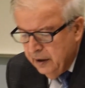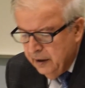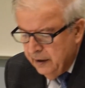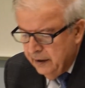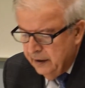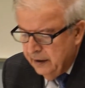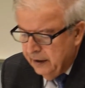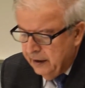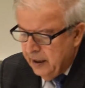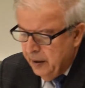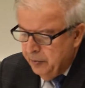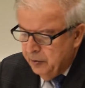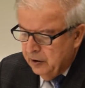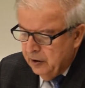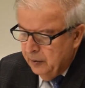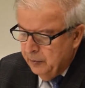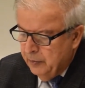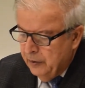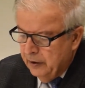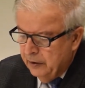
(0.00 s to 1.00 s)
The
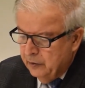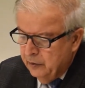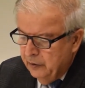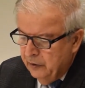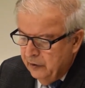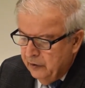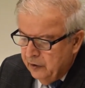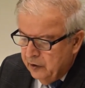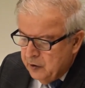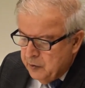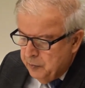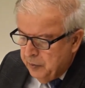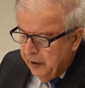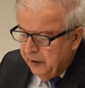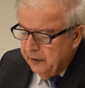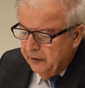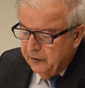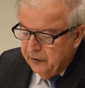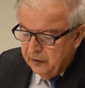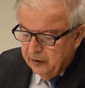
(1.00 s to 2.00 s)
capital Baku is
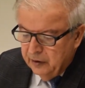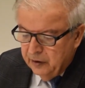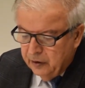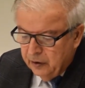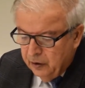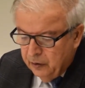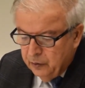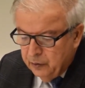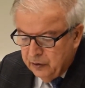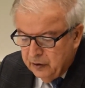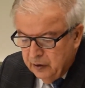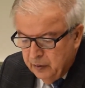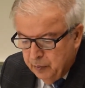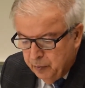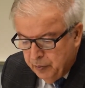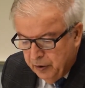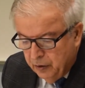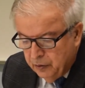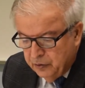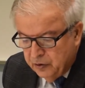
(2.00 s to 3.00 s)
experiencing growth in
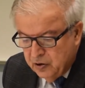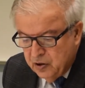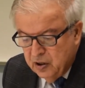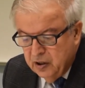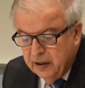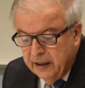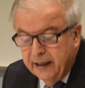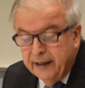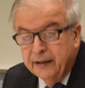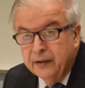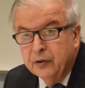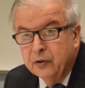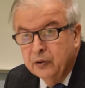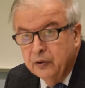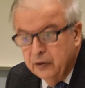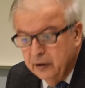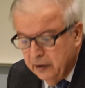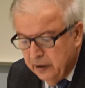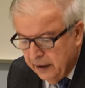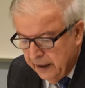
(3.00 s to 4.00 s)
both Shia and
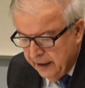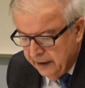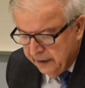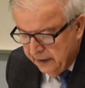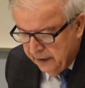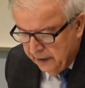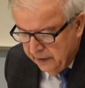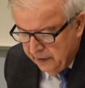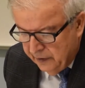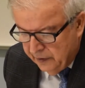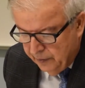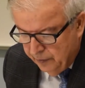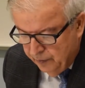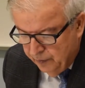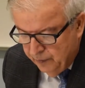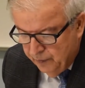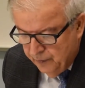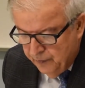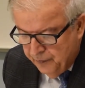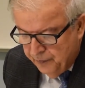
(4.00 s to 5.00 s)
Sunni radicalism.
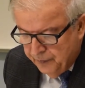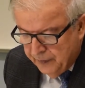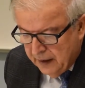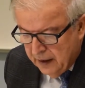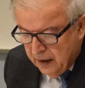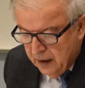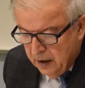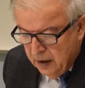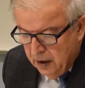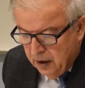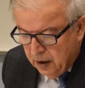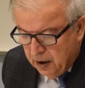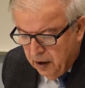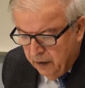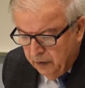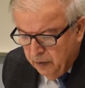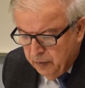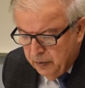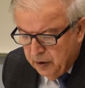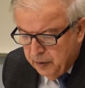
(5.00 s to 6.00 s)

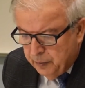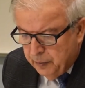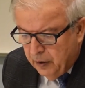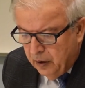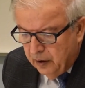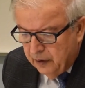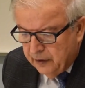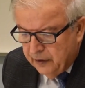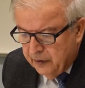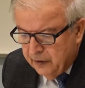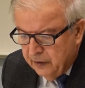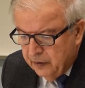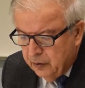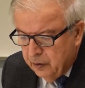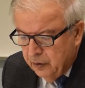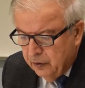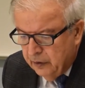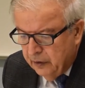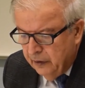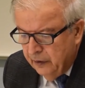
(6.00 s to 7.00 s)
Government policies
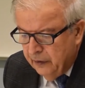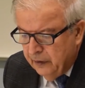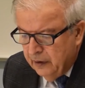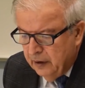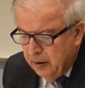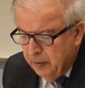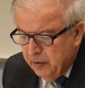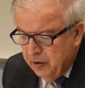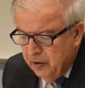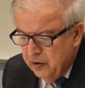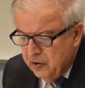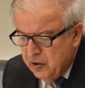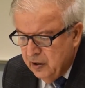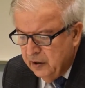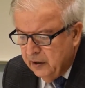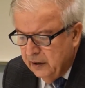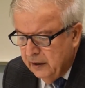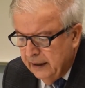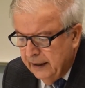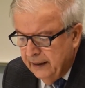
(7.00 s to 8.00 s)
toward Islam in
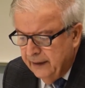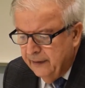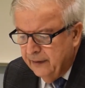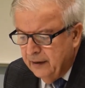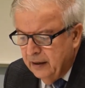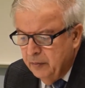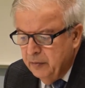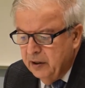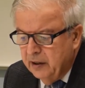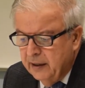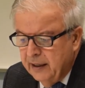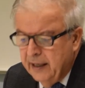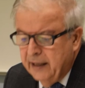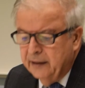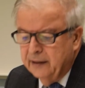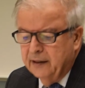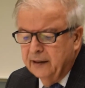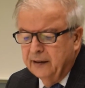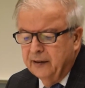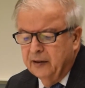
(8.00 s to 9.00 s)
general and Islamic
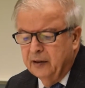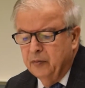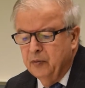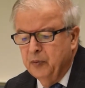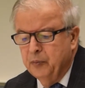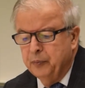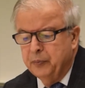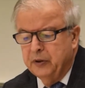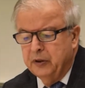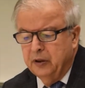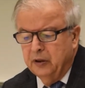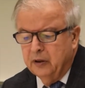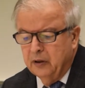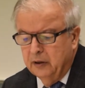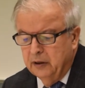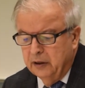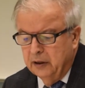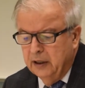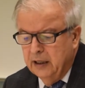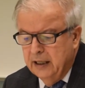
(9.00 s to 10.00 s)
radicalism in
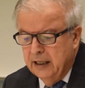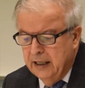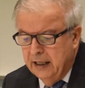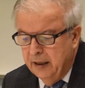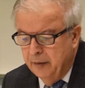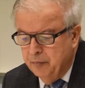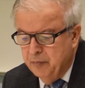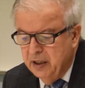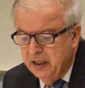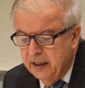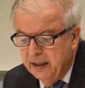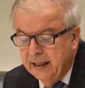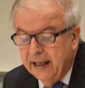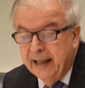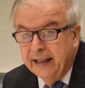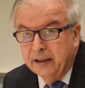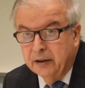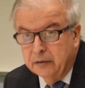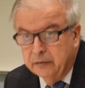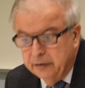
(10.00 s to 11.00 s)
particular have been
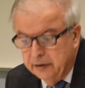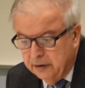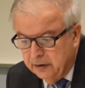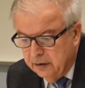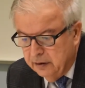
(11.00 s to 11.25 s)
inadequate.